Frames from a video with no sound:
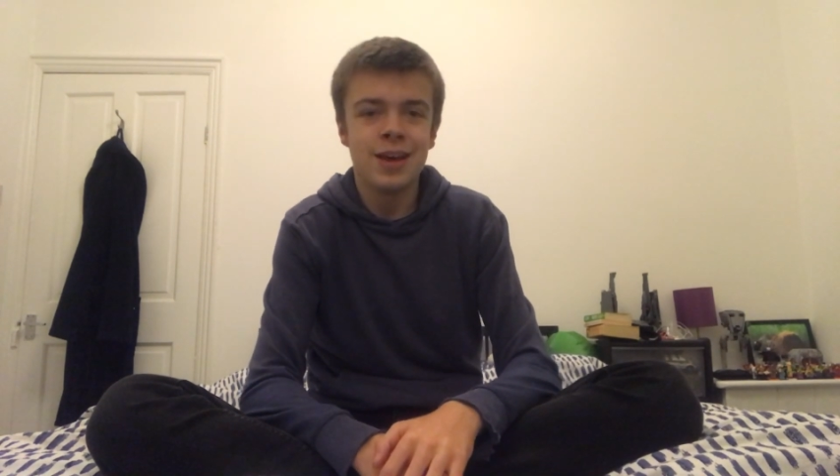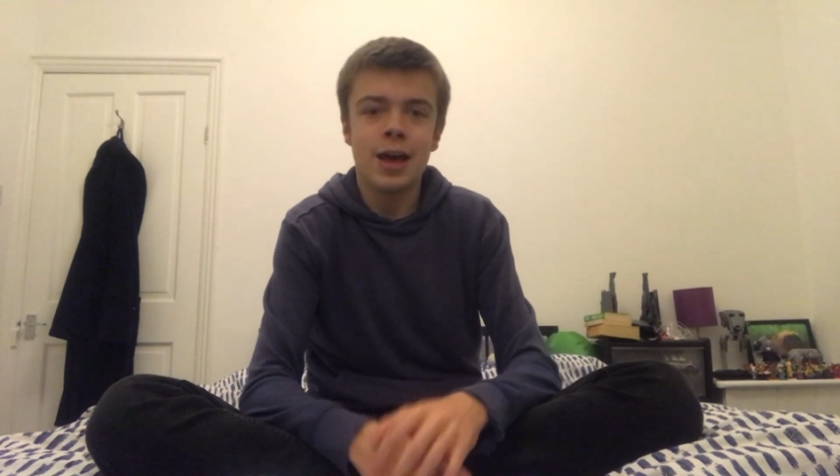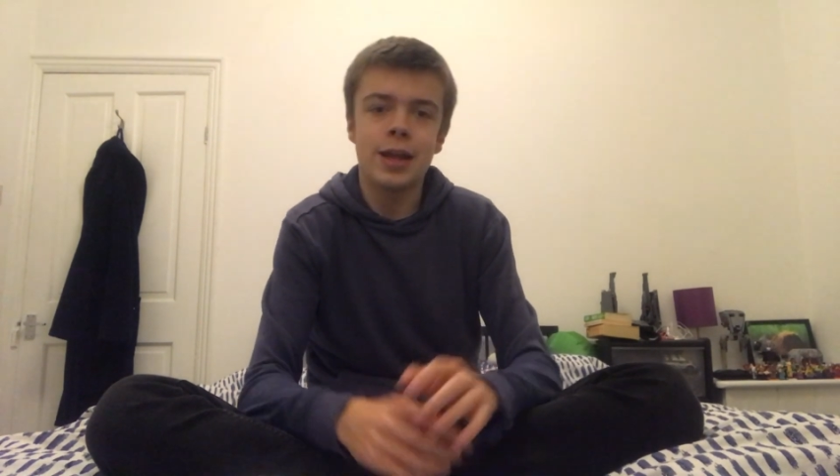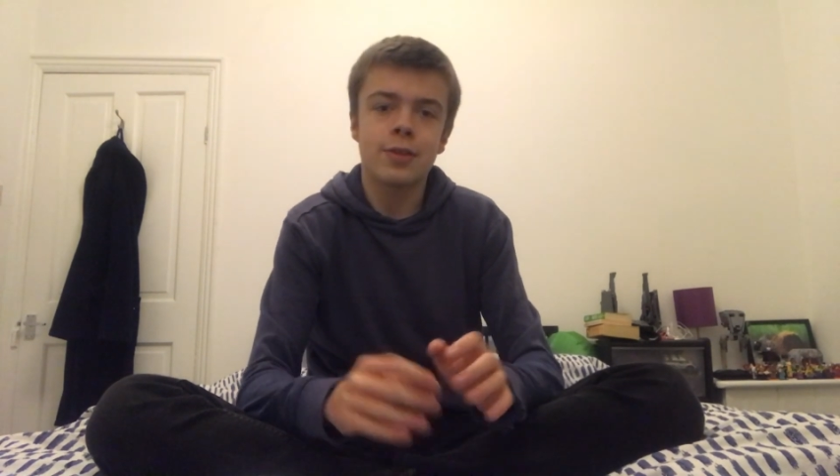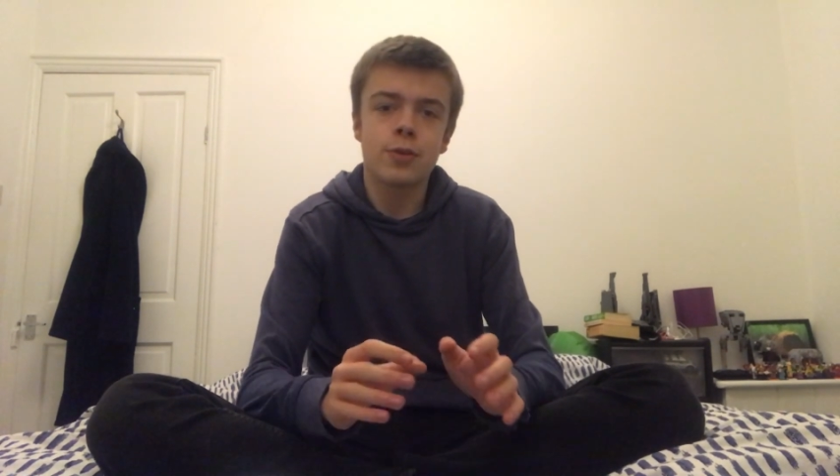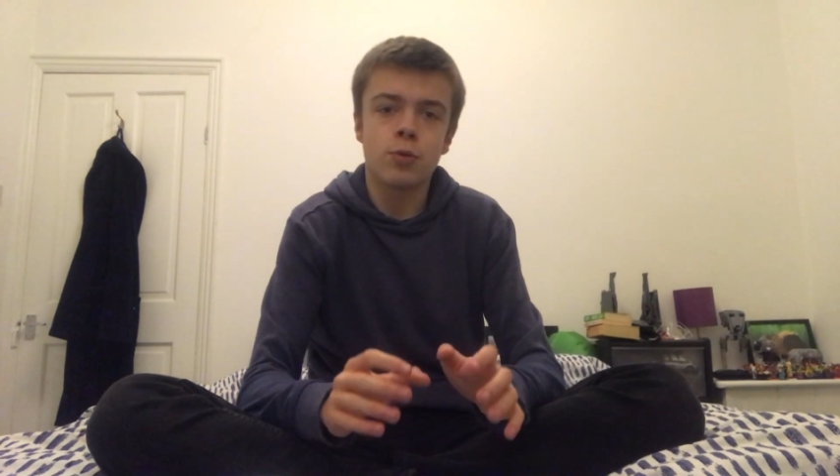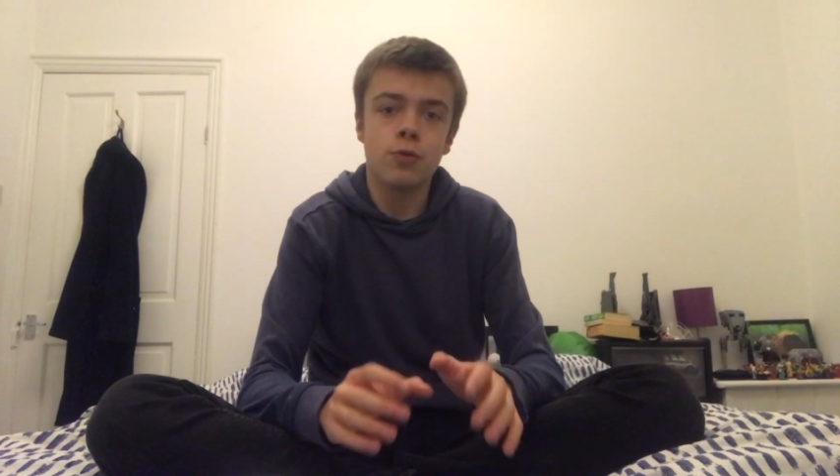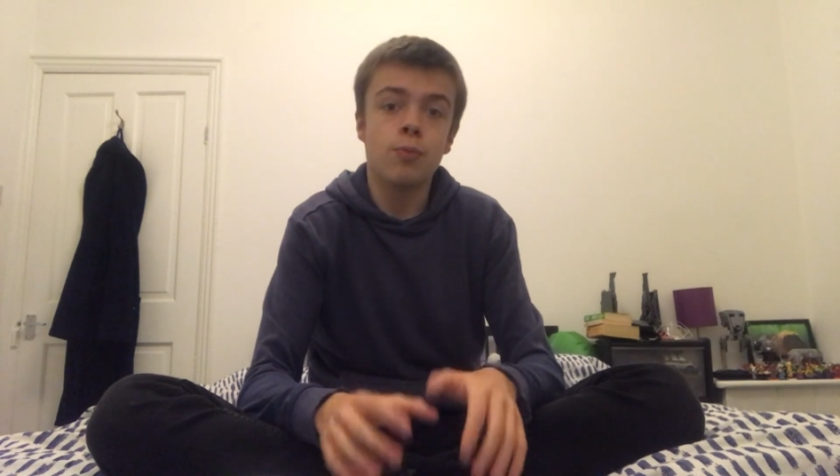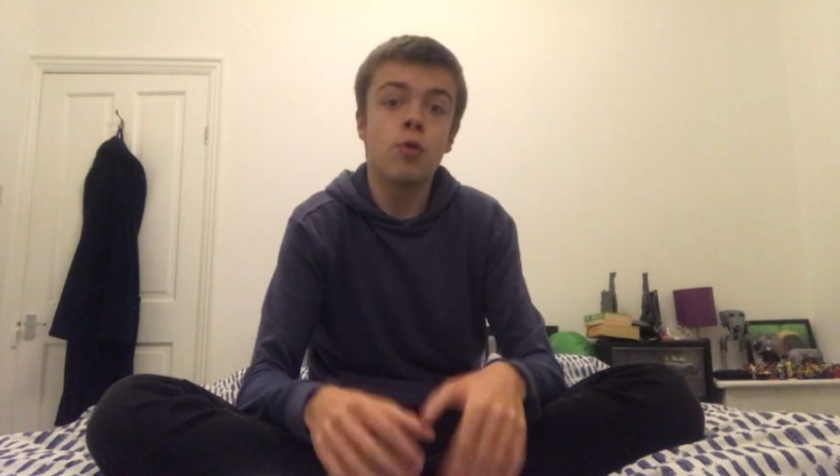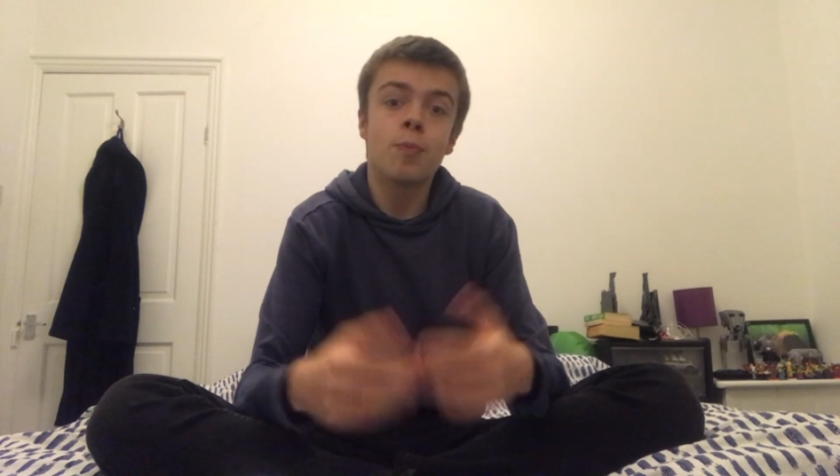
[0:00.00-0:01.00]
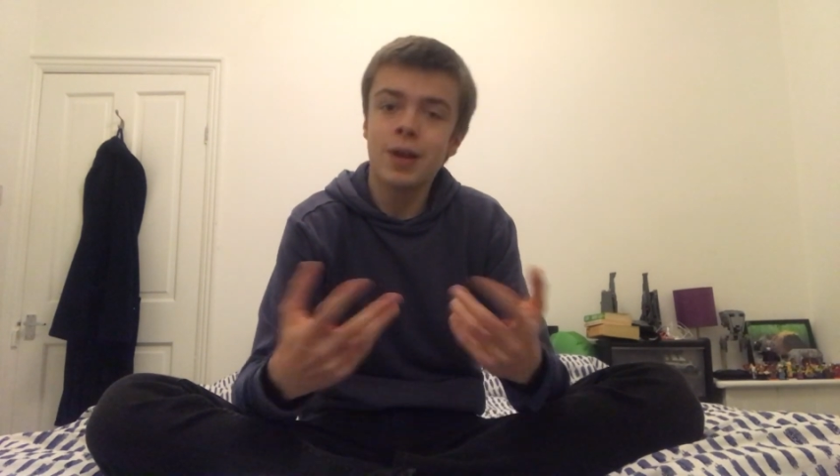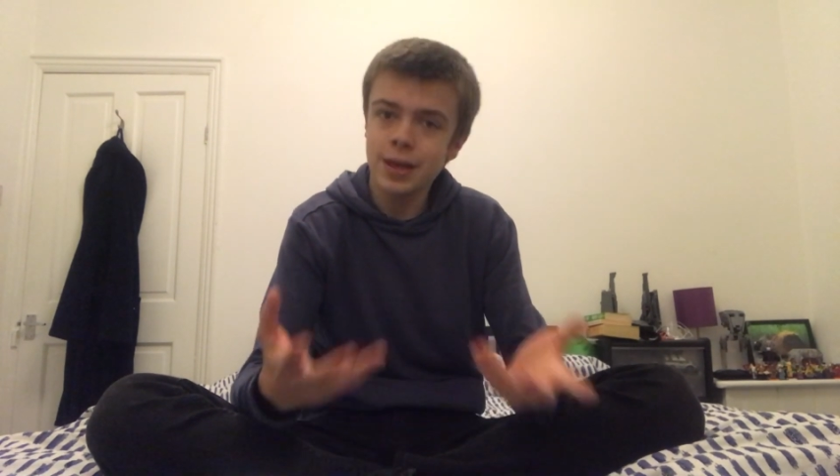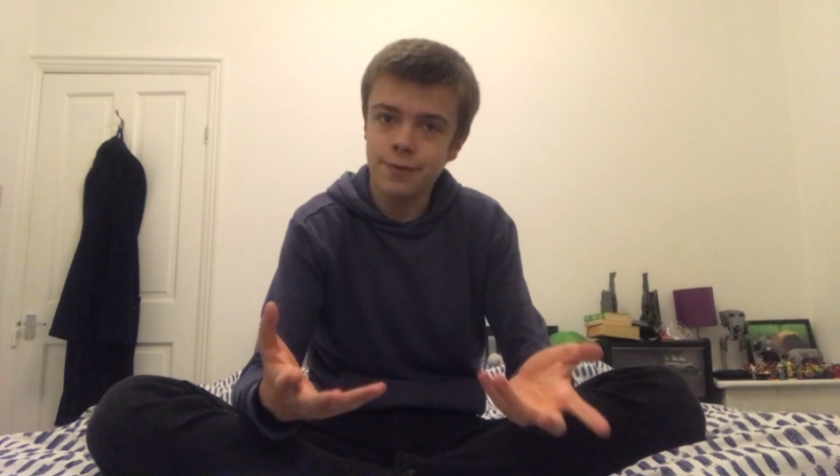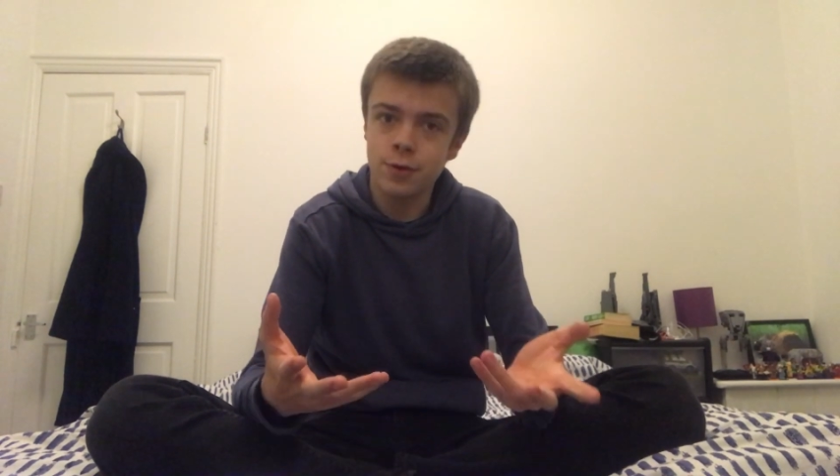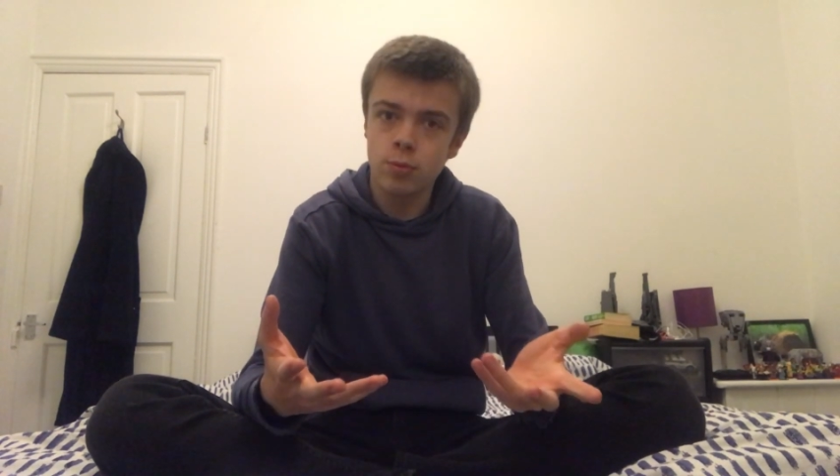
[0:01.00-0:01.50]
and that's a sort of more
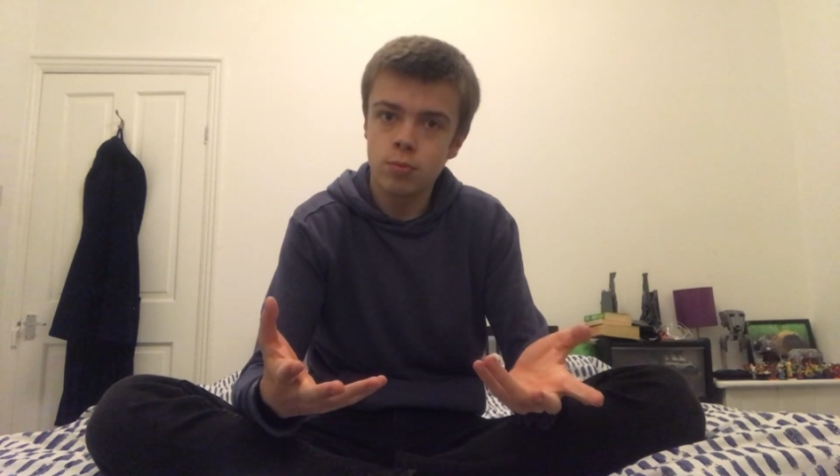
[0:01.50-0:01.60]
playful.